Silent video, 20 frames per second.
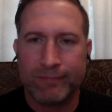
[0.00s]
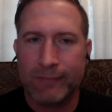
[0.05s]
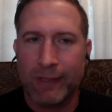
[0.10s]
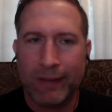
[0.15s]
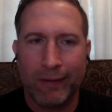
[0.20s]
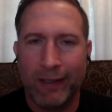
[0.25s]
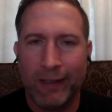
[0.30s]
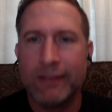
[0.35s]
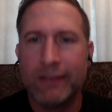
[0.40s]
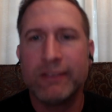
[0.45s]

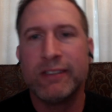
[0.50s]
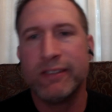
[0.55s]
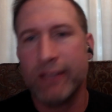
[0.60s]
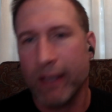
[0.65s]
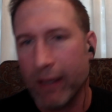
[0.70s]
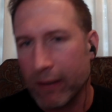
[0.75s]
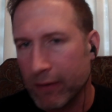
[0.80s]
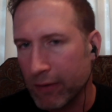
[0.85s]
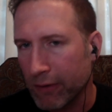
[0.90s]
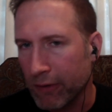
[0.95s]
kid's
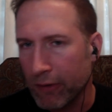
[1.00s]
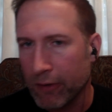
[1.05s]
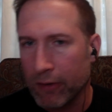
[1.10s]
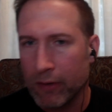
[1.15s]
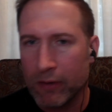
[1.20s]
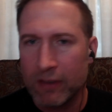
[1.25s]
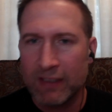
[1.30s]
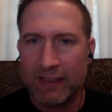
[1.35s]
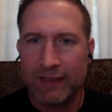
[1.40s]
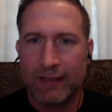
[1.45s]
sick
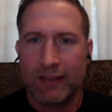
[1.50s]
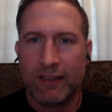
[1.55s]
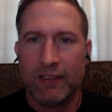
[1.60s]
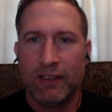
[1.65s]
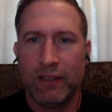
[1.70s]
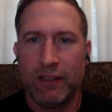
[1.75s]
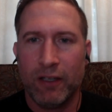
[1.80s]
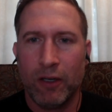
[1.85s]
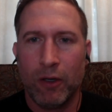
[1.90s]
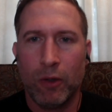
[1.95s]
or,
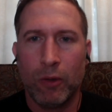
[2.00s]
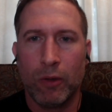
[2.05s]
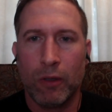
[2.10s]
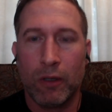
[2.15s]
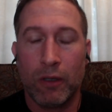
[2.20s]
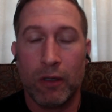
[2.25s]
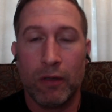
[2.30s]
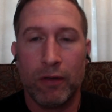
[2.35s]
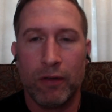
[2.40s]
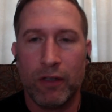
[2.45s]
or